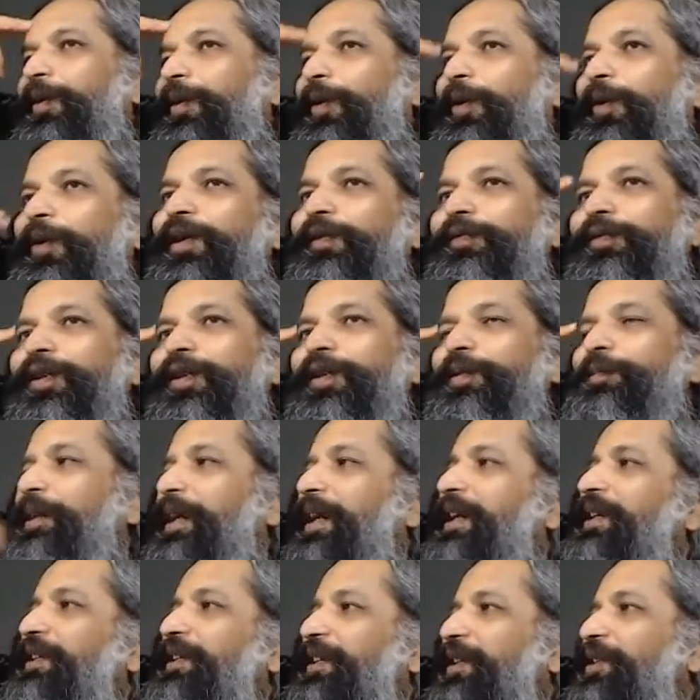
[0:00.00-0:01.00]
all of our
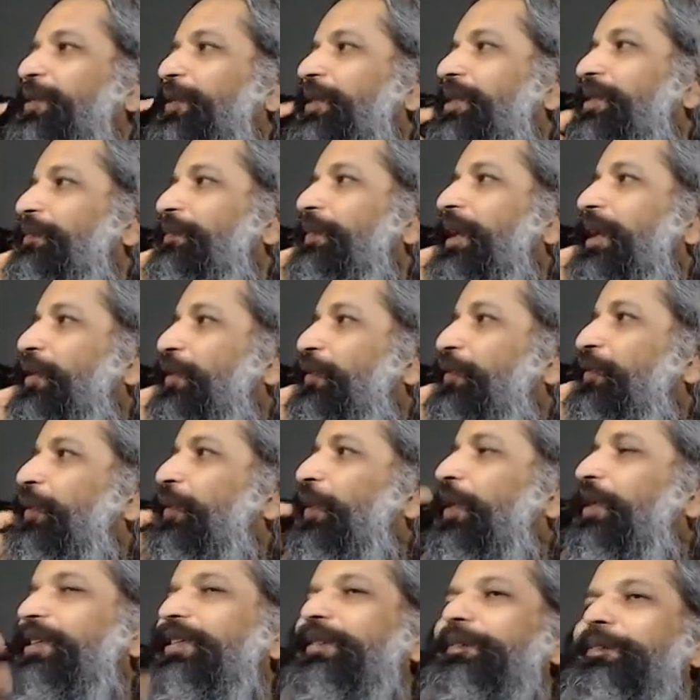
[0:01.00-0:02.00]
brain tissue is made of
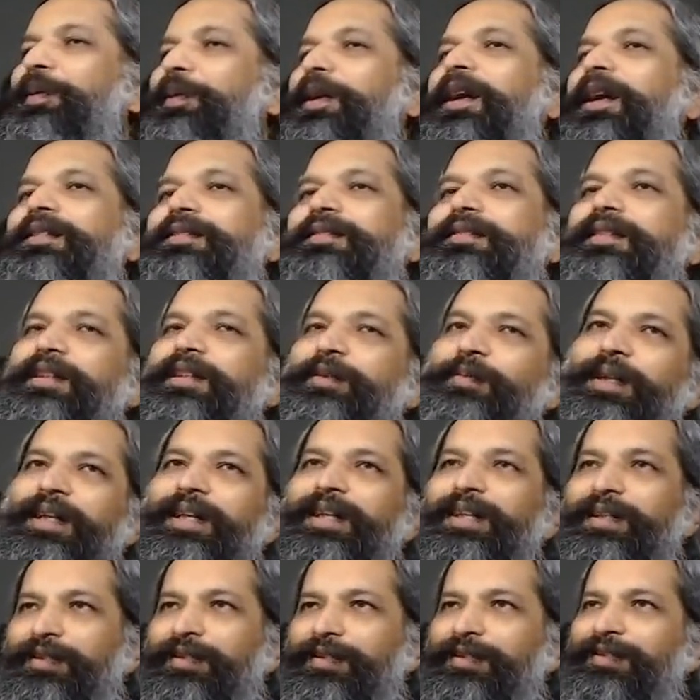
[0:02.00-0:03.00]
what? The plants that we
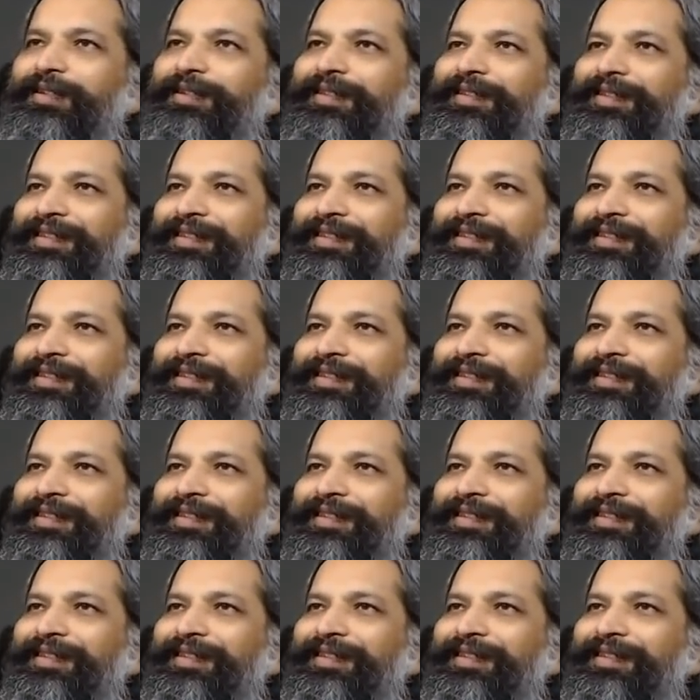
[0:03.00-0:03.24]
eat.